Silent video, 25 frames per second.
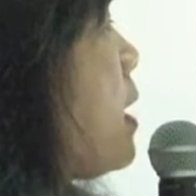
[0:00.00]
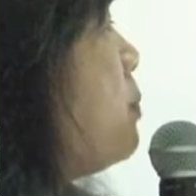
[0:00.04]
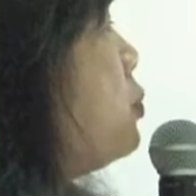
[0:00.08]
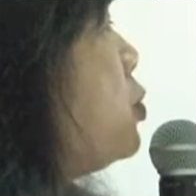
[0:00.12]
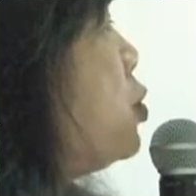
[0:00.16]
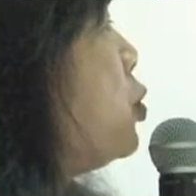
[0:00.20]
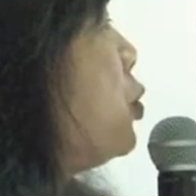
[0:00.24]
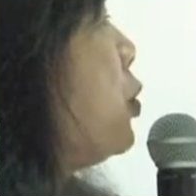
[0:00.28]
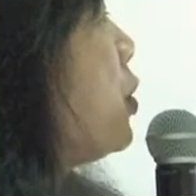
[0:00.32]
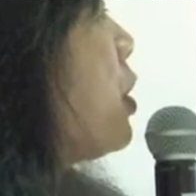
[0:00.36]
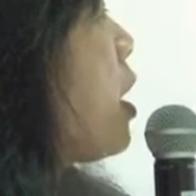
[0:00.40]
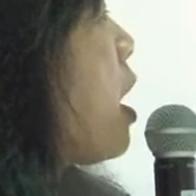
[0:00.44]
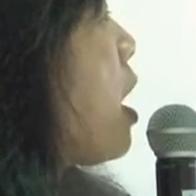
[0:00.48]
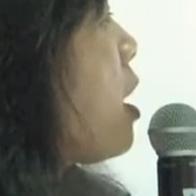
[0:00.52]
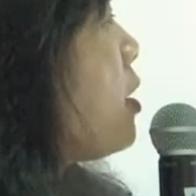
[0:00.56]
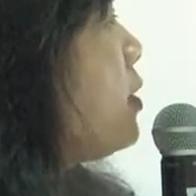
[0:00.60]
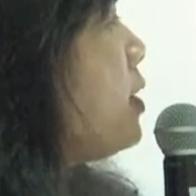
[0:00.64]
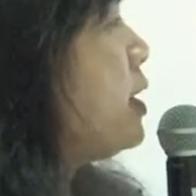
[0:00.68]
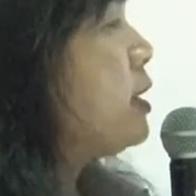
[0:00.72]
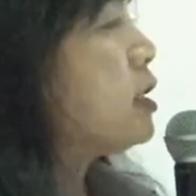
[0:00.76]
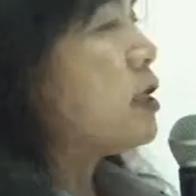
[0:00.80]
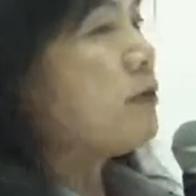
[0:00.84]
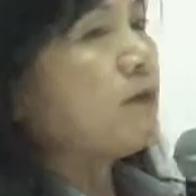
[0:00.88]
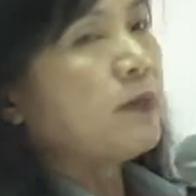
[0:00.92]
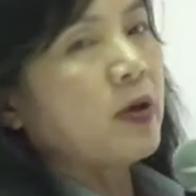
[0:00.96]
up to 9
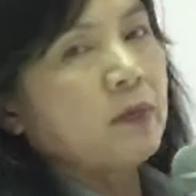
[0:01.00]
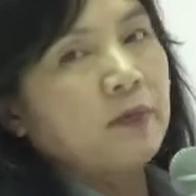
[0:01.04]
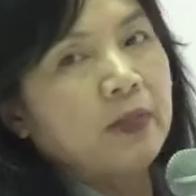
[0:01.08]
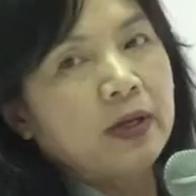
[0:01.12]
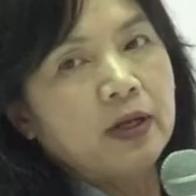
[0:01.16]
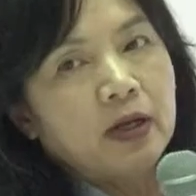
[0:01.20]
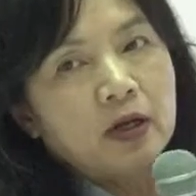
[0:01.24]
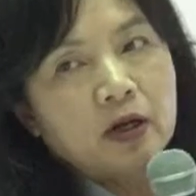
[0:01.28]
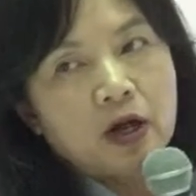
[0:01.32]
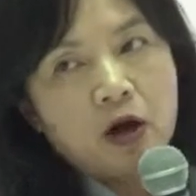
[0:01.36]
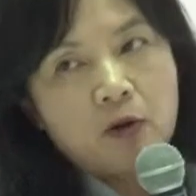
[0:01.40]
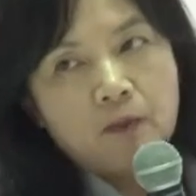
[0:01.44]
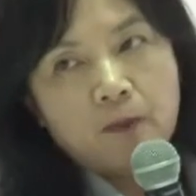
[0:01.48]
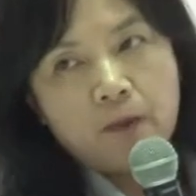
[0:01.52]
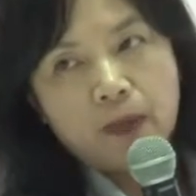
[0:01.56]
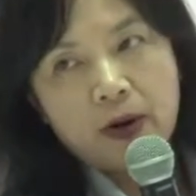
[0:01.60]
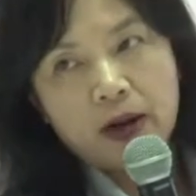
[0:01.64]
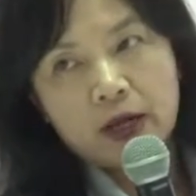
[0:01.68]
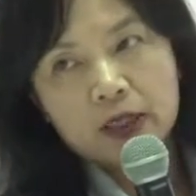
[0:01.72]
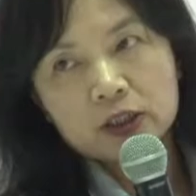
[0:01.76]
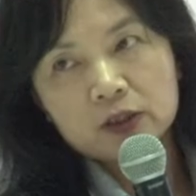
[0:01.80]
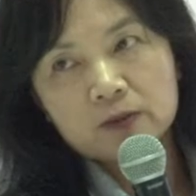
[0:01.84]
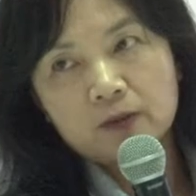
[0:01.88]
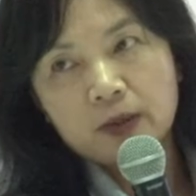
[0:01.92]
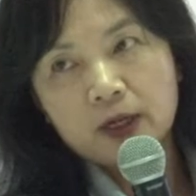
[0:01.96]
liters per minute of
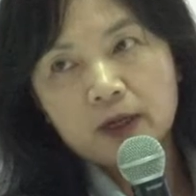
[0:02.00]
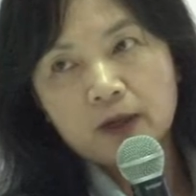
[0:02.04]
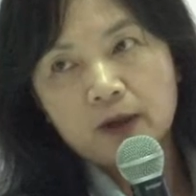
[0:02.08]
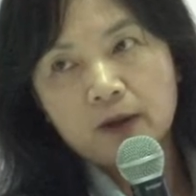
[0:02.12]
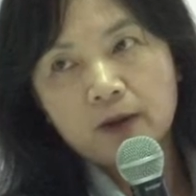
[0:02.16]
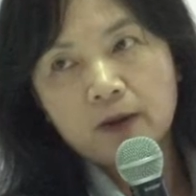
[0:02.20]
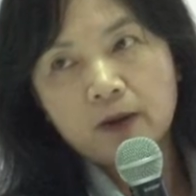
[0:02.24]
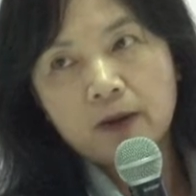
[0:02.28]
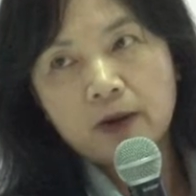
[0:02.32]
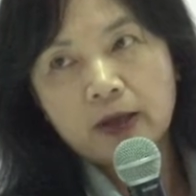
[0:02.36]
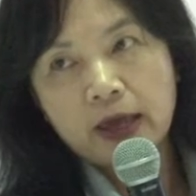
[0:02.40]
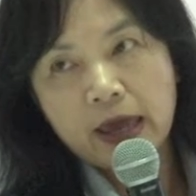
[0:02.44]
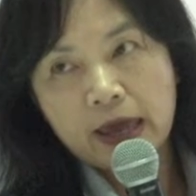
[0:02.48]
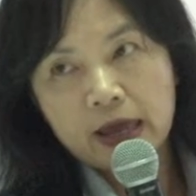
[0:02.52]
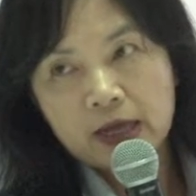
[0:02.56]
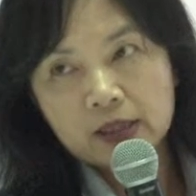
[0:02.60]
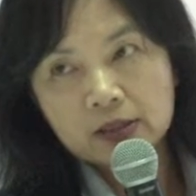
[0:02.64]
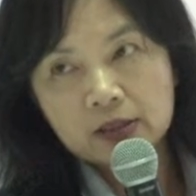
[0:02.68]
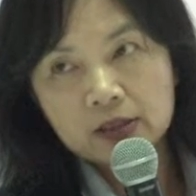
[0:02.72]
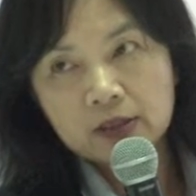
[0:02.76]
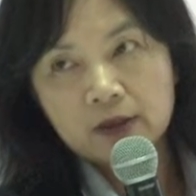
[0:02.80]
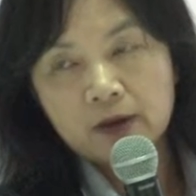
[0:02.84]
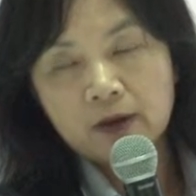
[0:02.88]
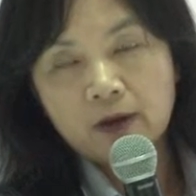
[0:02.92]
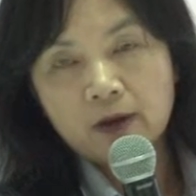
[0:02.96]
plasma
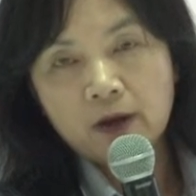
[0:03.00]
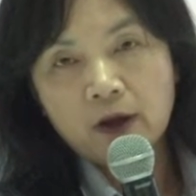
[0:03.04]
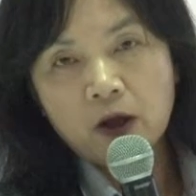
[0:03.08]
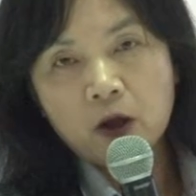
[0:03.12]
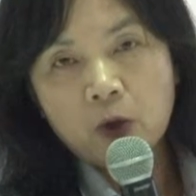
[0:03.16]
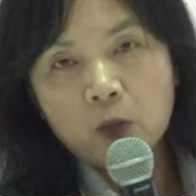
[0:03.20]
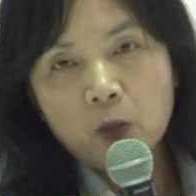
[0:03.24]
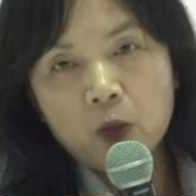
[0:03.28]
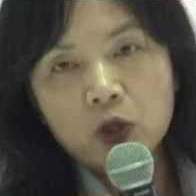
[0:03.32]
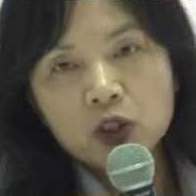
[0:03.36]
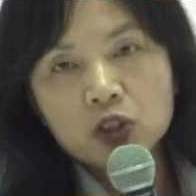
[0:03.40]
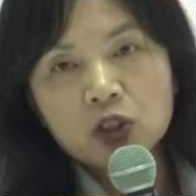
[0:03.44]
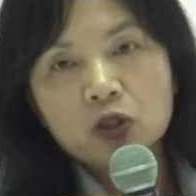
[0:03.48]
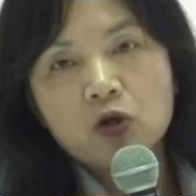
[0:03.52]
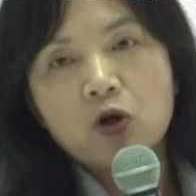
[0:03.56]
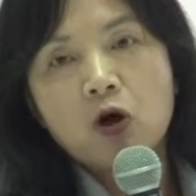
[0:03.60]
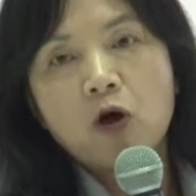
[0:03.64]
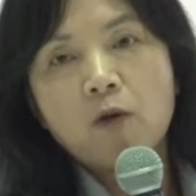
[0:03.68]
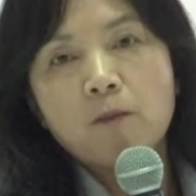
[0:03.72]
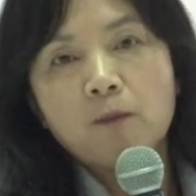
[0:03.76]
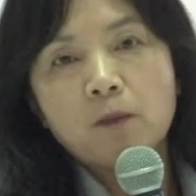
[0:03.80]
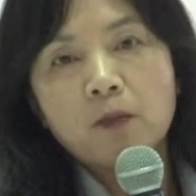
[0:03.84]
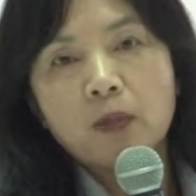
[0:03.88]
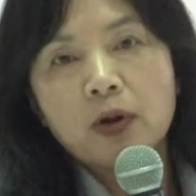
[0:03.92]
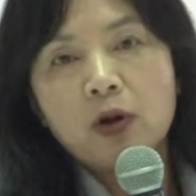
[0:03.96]
gas, which is
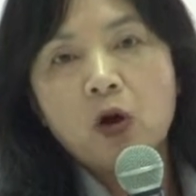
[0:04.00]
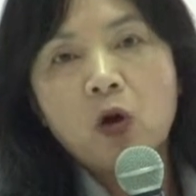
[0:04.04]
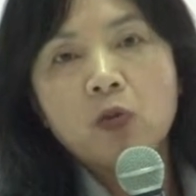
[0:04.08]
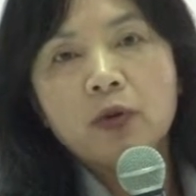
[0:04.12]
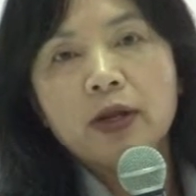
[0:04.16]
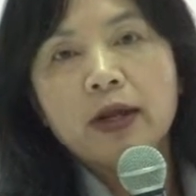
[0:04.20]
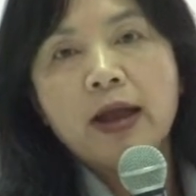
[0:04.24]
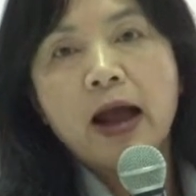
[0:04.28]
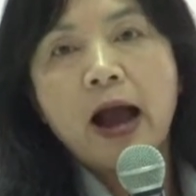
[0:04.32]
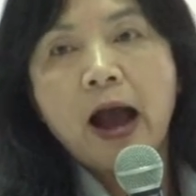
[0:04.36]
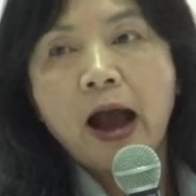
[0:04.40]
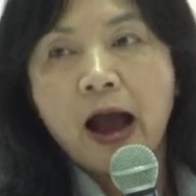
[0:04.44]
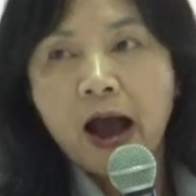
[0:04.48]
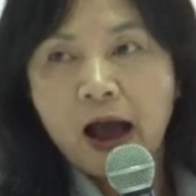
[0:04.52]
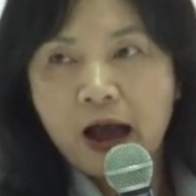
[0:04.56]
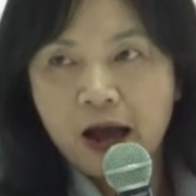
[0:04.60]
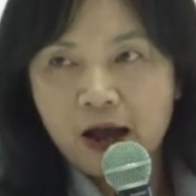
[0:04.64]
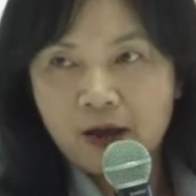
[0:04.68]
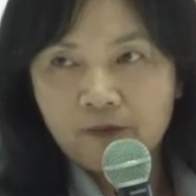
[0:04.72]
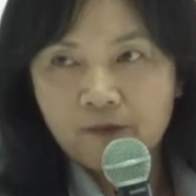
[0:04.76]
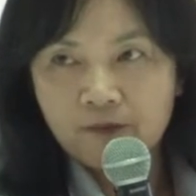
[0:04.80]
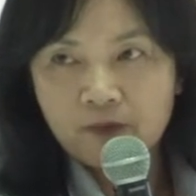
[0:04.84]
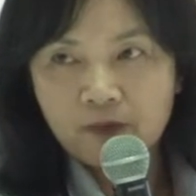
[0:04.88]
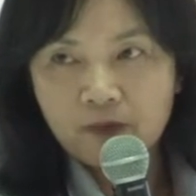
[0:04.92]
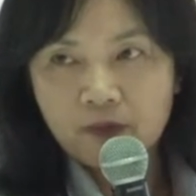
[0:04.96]
only
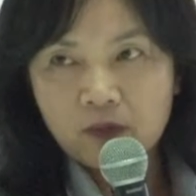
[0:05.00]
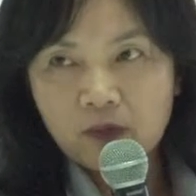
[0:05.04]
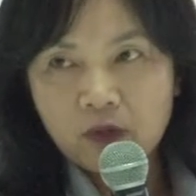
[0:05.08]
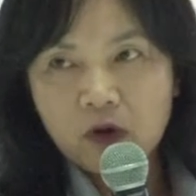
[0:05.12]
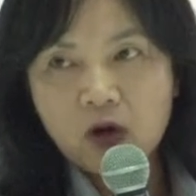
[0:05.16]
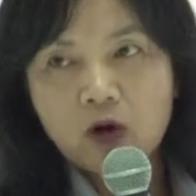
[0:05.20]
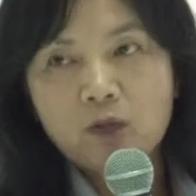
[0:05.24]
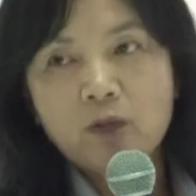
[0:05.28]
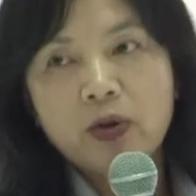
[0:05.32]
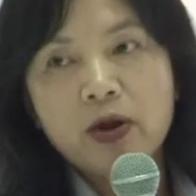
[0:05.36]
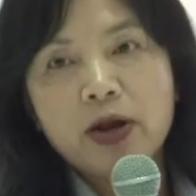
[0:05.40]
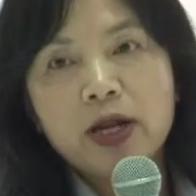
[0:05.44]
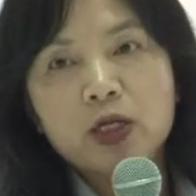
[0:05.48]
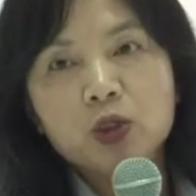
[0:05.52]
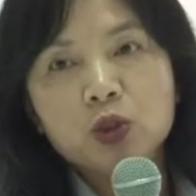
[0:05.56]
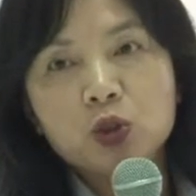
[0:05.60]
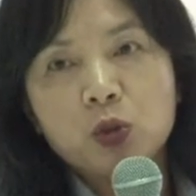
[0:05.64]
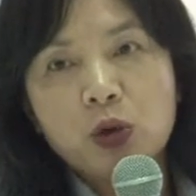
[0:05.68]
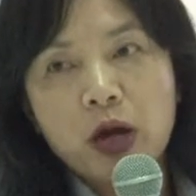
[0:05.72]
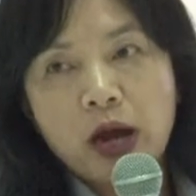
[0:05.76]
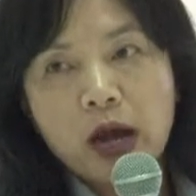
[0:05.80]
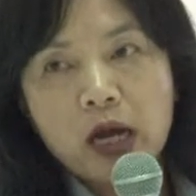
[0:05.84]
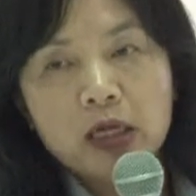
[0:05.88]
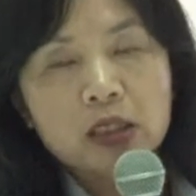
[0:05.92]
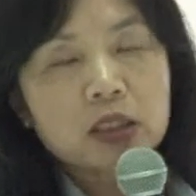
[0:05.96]
half compared to
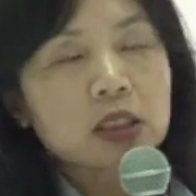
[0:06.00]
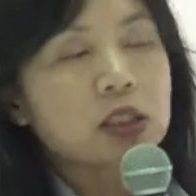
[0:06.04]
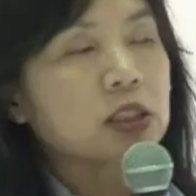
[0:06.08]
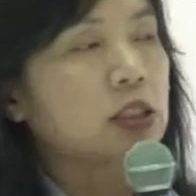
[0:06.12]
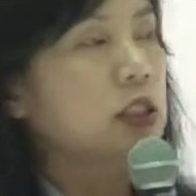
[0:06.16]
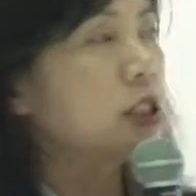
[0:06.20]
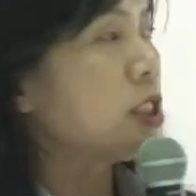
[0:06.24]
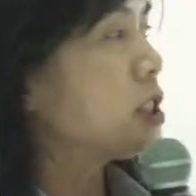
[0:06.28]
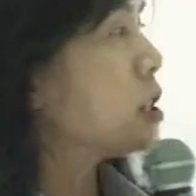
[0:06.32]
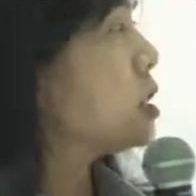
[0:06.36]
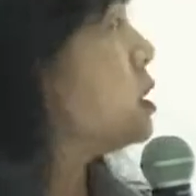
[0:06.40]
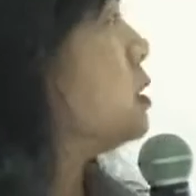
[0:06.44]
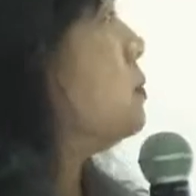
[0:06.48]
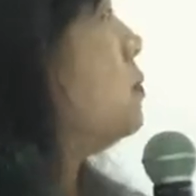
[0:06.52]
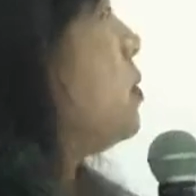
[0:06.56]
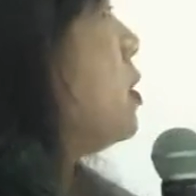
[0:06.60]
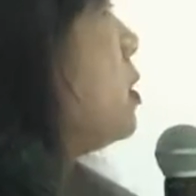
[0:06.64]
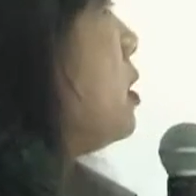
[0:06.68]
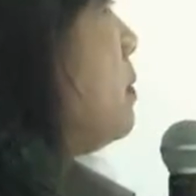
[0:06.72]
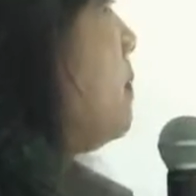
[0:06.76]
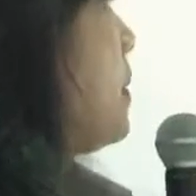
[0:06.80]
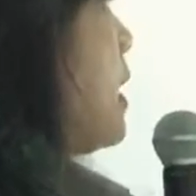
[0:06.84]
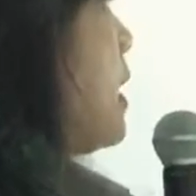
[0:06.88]
other systems on the